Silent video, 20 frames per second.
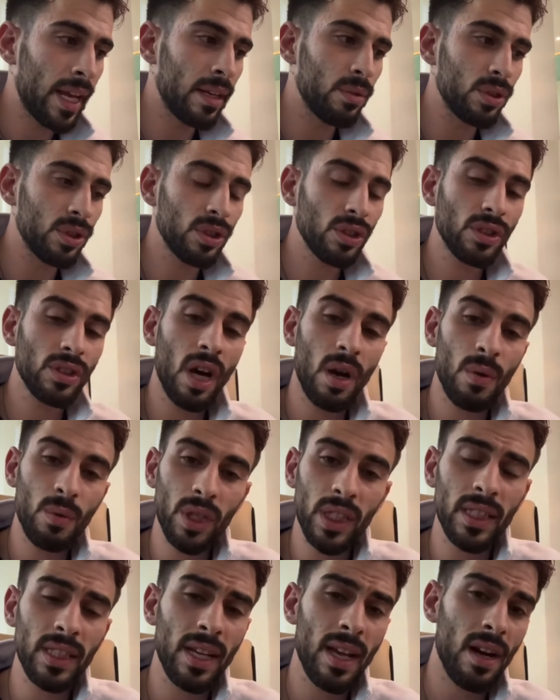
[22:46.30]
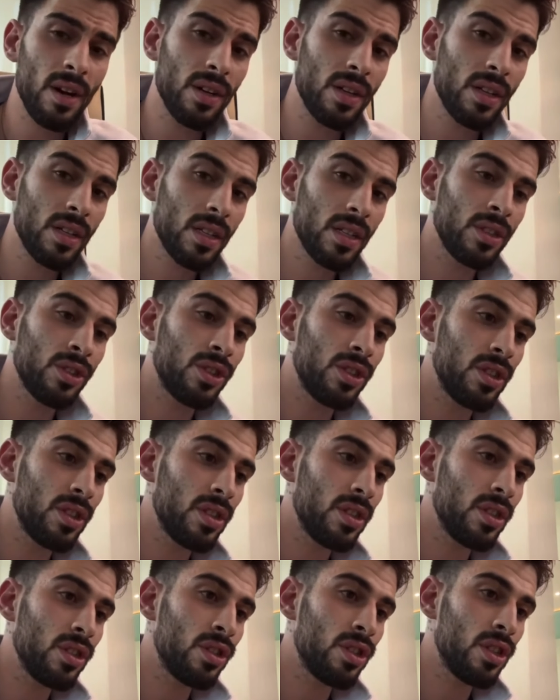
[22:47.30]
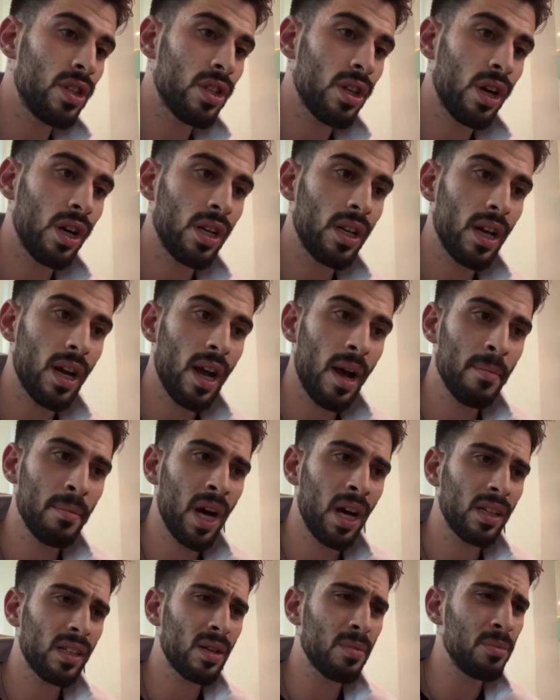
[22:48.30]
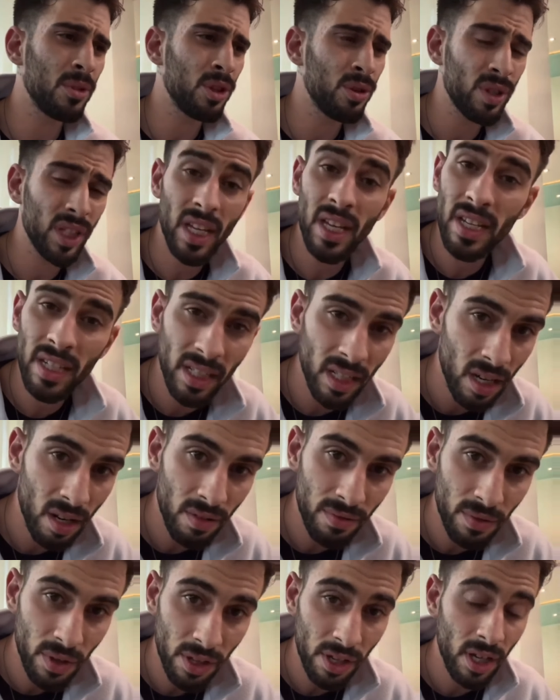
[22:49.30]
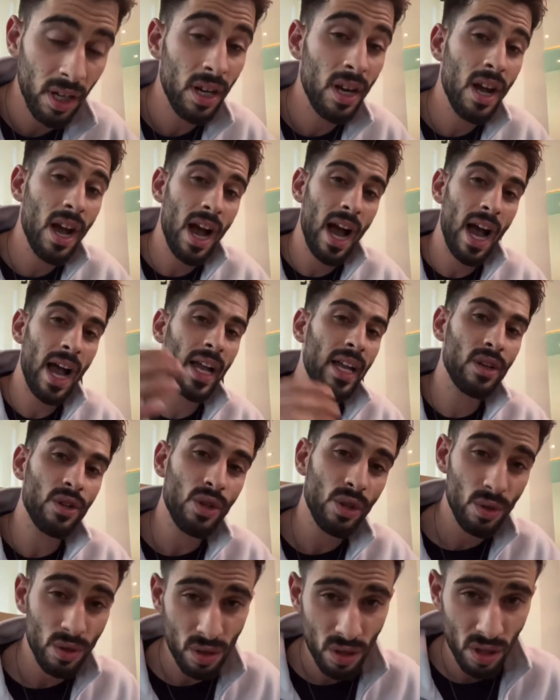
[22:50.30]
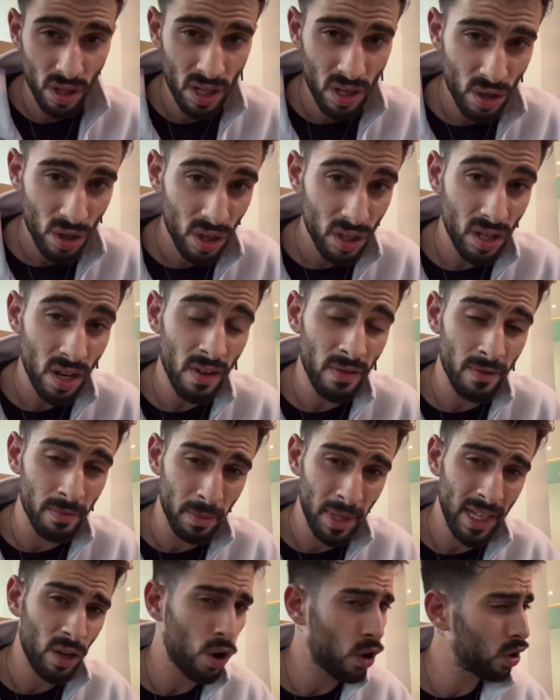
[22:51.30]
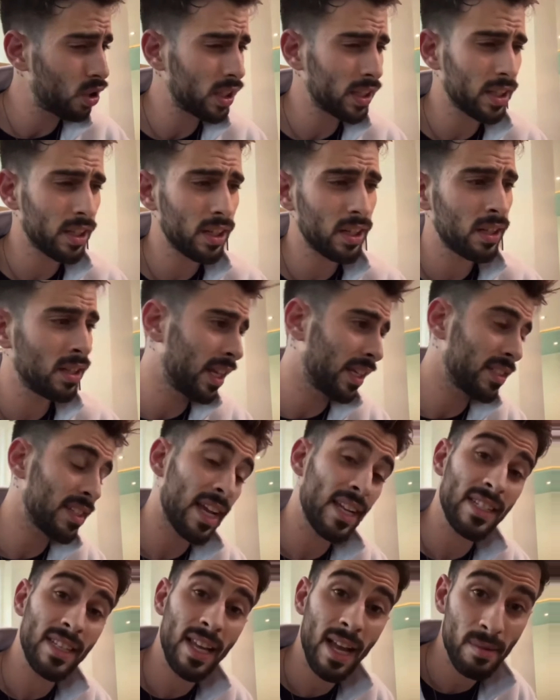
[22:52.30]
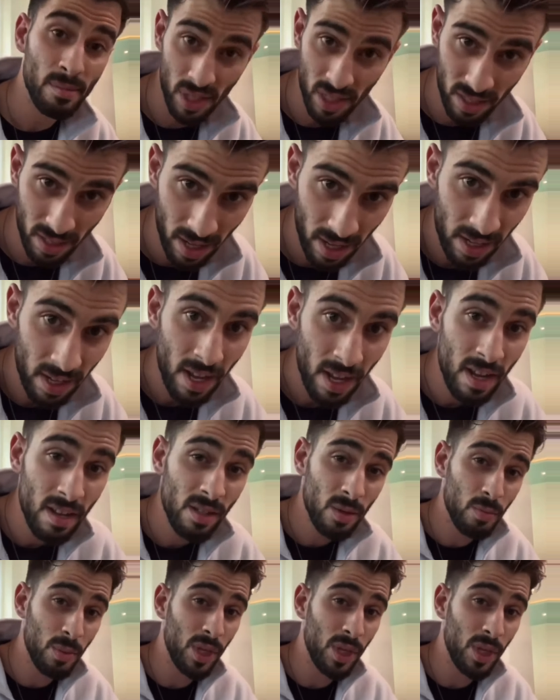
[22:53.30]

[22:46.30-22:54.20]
And it was just not working out. And she thought I'm not communicating enough with her. I can show you screenshots of me calling her like 10 times a day.